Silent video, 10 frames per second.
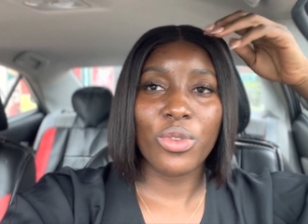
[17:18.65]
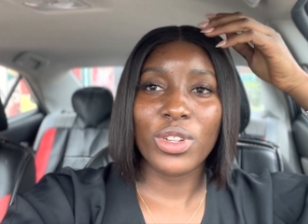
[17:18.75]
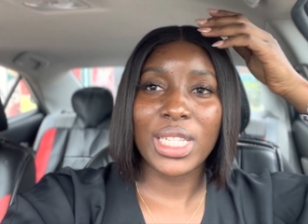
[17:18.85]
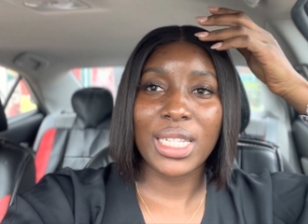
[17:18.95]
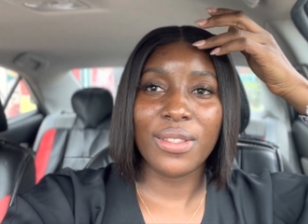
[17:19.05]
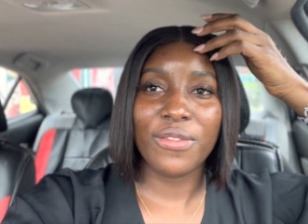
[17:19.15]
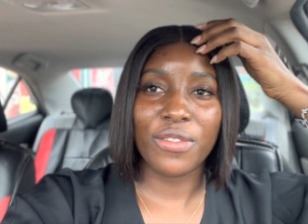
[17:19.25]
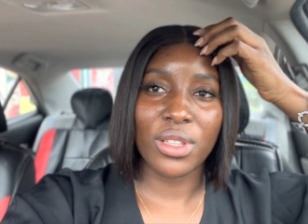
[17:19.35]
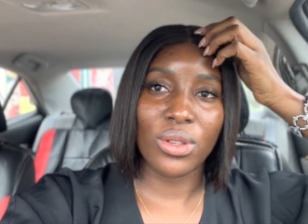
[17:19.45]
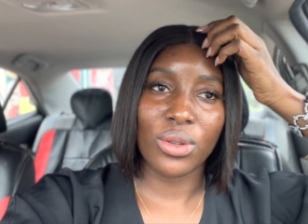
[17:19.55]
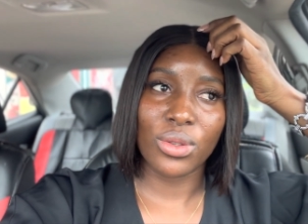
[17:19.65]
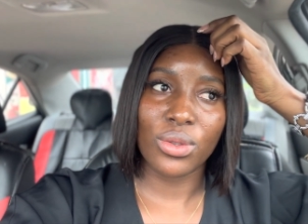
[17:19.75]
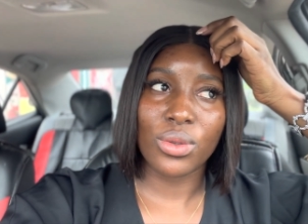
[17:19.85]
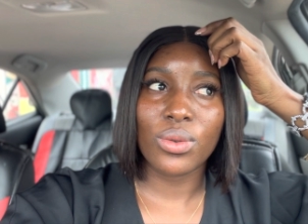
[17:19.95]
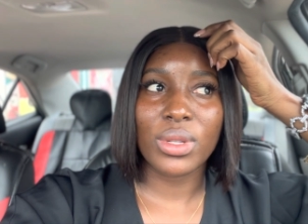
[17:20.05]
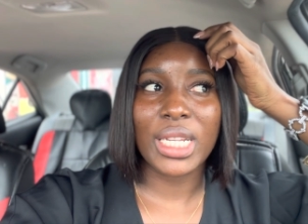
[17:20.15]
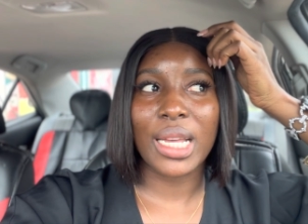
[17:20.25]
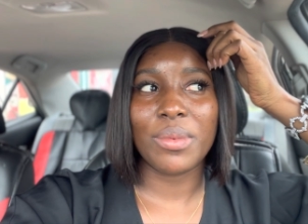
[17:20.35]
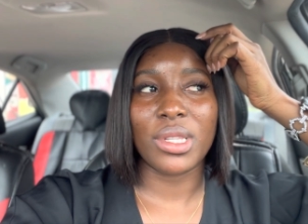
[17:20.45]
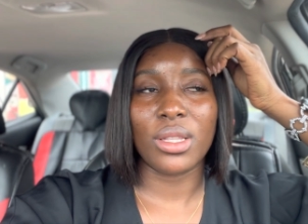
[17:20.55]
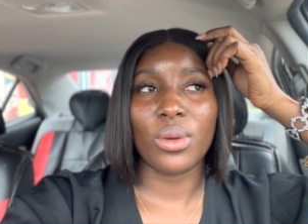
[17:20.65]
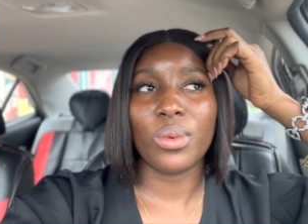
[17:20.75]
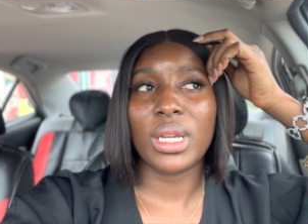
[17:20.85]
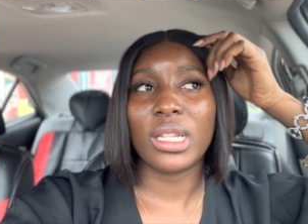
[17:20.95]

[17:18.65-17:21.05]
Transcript: posting videos two times in a week